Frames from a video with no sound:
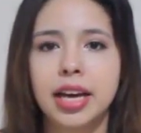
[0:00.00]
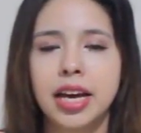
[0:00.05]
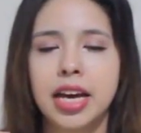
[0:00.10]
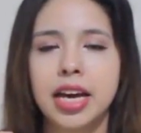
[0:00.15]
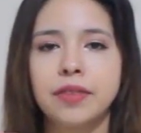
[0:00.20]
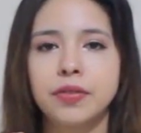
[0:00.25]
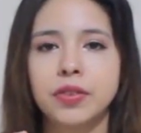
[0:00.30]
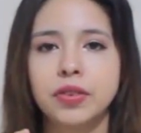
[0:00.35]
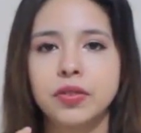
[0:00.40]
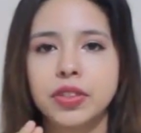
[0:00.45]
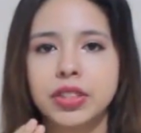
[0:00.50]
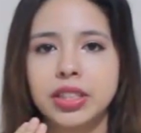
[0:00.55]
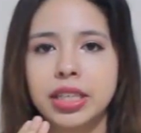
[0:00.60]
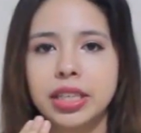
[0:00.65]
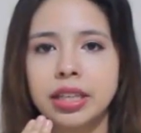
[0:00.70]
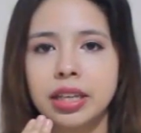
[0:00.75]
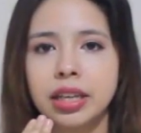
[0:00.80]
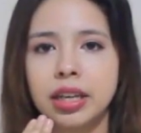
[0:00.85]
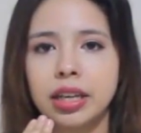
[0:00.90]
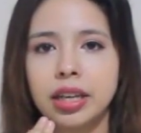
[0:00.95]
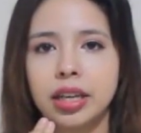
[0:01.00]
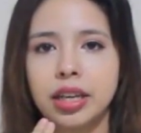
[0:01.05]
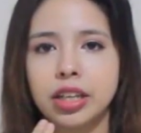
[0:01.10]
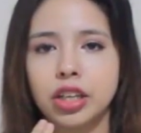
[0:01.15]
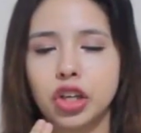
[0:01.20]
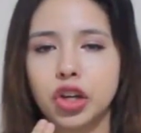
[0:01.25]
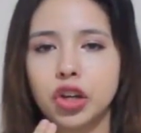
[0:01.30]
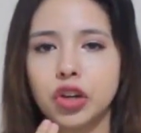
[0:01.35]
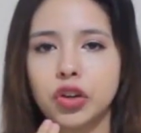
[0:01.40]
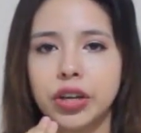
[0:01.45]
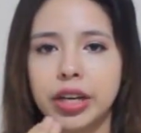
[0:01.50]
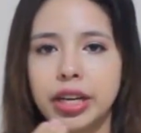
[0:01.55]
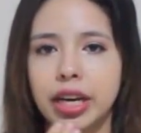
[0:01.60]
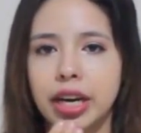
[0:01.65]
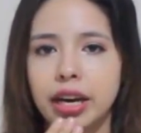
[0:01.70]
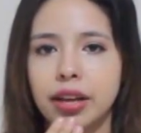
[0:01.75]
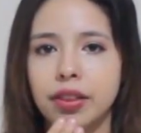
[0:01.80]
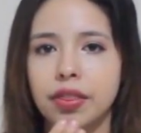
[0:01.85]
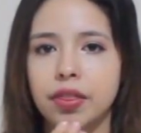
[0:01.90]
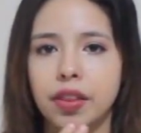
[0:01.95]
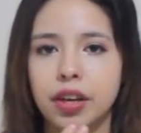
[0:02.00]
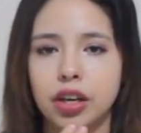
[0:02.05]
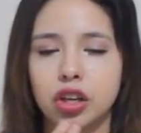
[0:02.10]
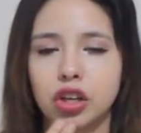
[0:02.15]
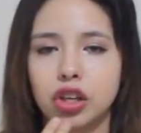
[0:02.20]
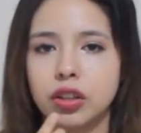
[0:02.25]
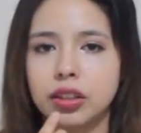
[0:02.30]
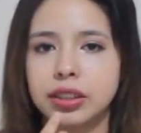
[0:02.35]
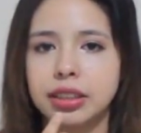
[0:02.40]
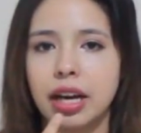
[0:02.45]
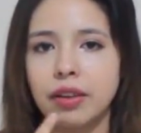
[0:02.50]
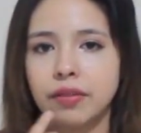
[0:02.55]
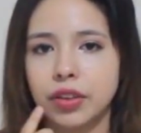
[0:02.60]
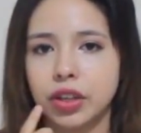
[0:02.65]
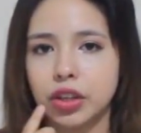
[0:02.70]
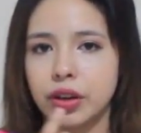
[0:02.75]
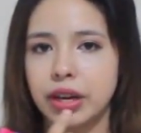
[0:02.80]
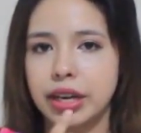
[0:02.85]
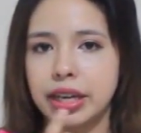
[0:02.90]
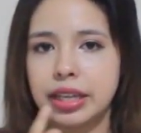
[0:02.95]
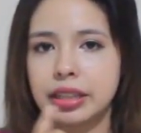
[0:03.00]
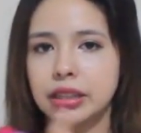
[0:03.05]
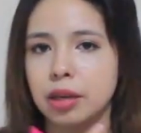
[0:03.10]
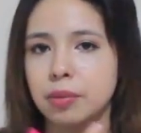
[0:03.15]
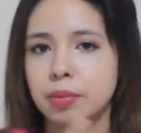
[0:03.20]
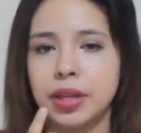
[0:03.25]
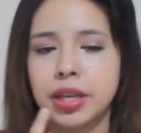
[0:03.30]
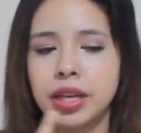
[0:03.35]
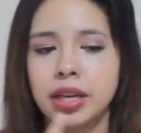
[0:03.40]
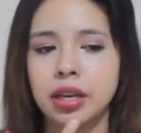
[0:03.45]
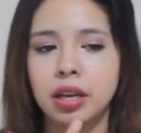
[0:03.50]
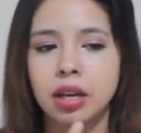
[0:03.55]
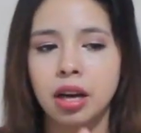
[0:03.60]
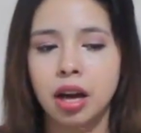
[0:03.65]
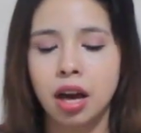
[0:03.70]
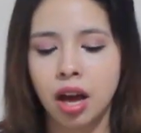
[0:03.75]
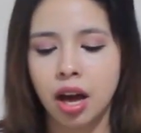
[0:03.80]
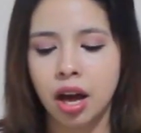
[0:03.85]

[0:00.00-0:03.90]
If you've seen in Korea, the girls have a gradient lip thing.